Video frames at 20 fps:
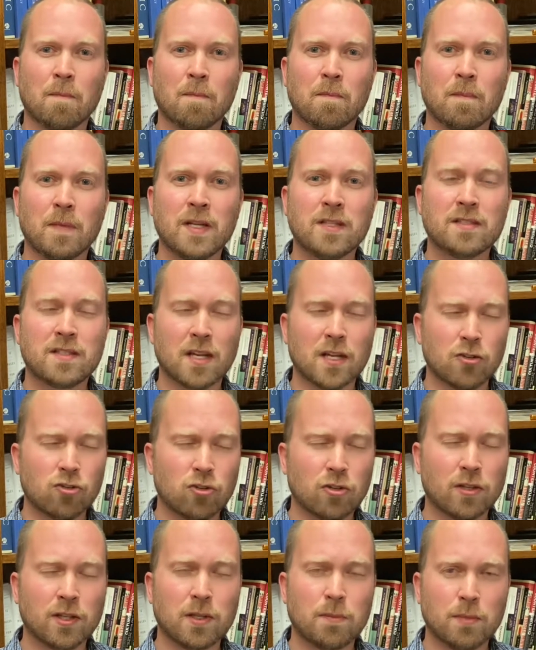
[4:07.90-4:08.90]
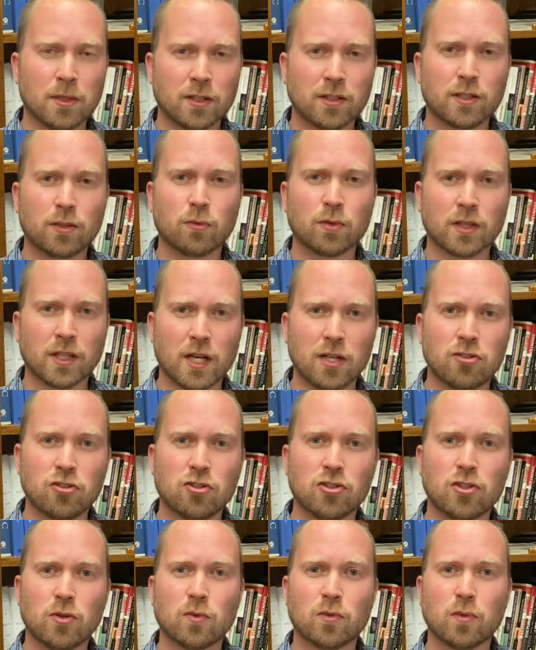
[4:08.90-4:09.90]
intentionally building
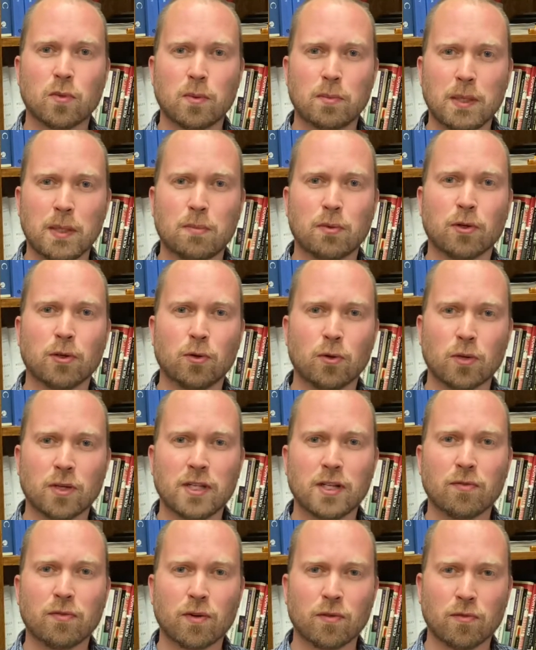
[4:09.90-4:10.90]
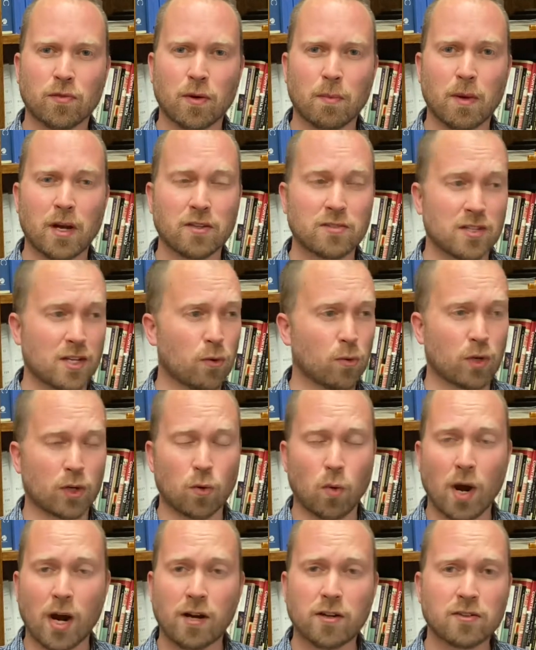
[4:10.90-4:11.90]
relationships with people who are different from us. It
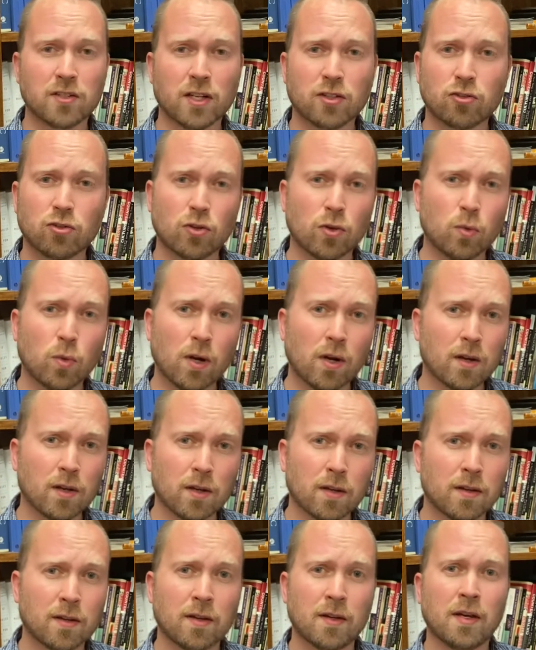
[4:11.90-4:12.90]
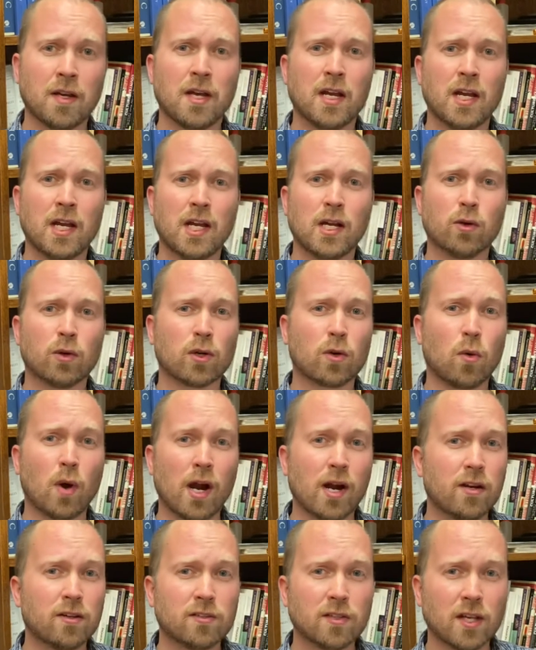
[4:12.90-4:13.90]
requires extra work. It
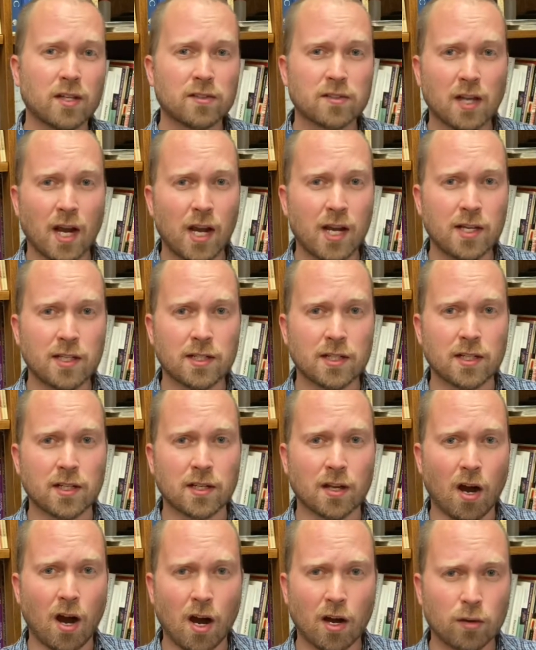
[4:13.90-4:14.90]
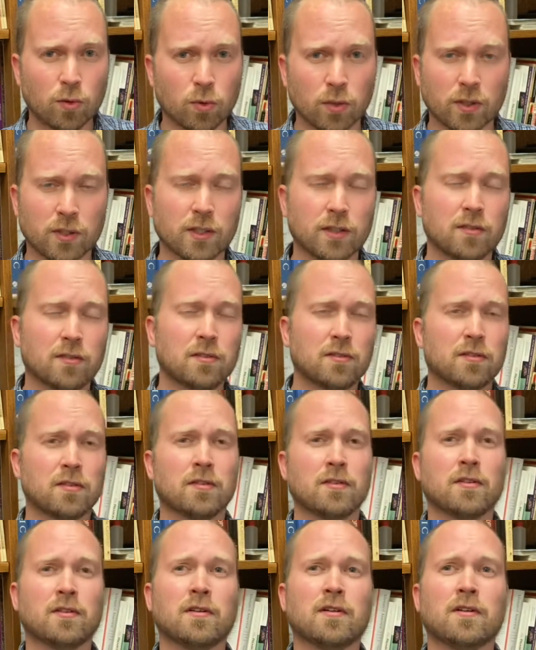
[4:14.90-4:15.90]
requires anxiety and awkwardness.
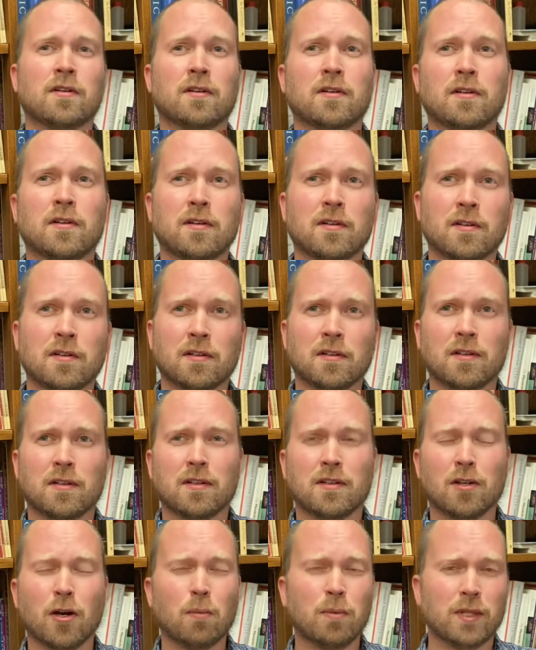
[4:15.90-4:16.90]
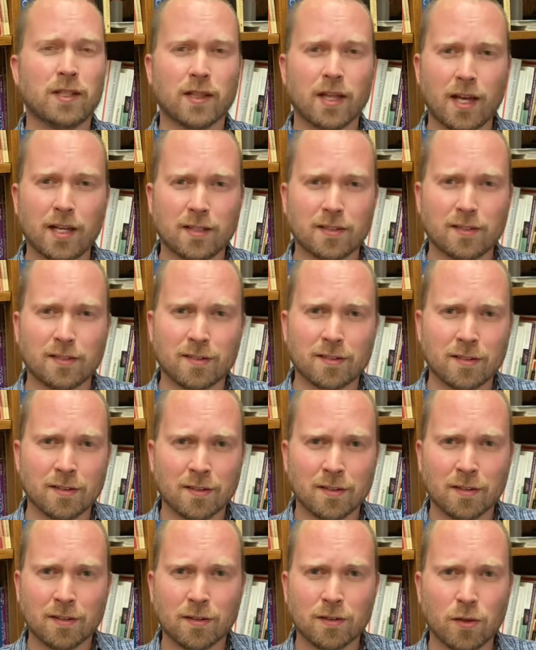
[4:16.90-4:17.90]
Nobody likes
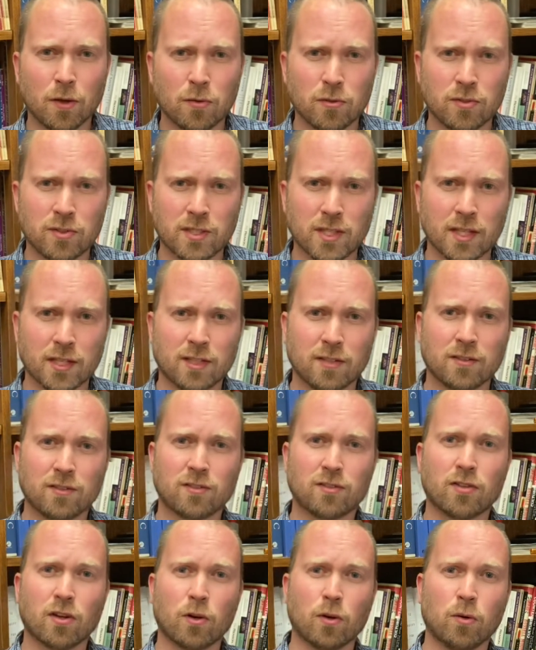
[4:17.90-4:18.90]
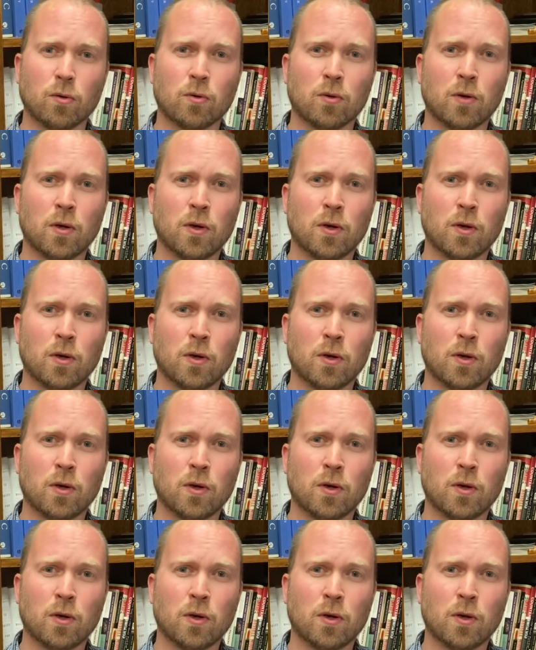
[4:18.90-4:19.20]
those things, so